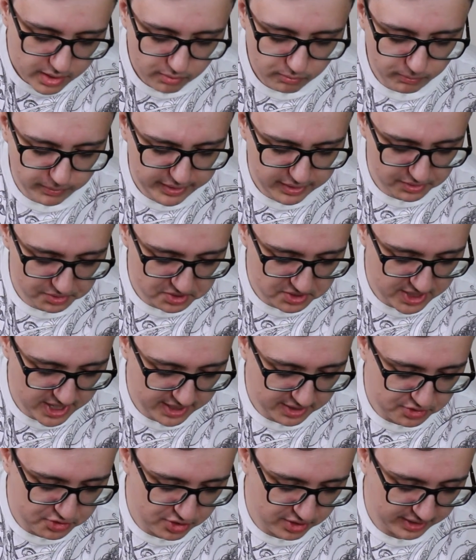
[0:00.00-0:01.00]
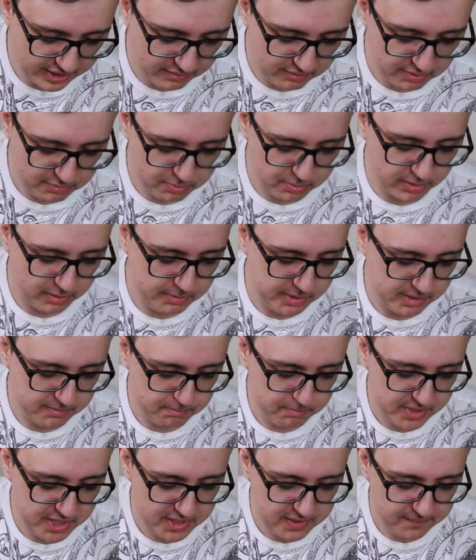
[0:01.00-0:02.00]
Real steak jerky with
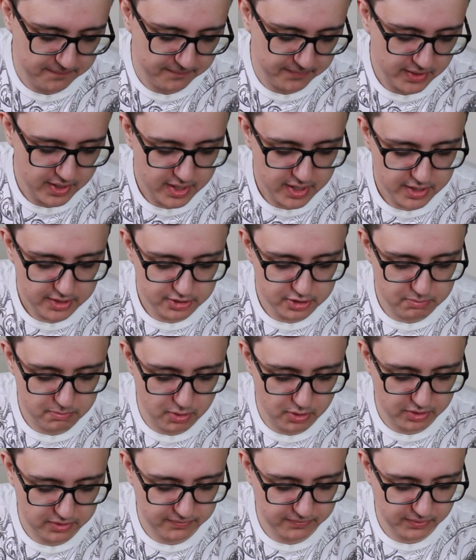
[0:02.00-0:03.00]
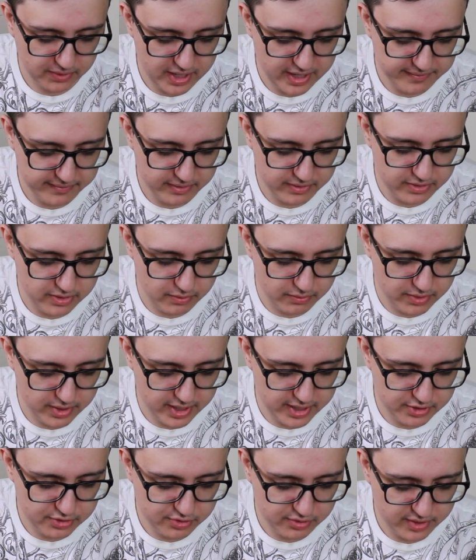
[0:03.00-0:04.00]
premium beef, smoked flavor, no
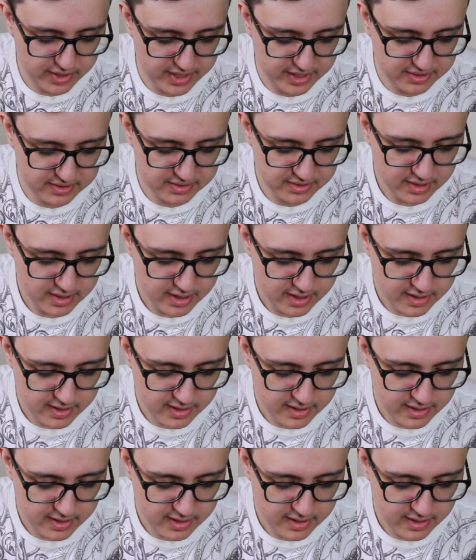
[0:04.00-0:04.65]
nitrates.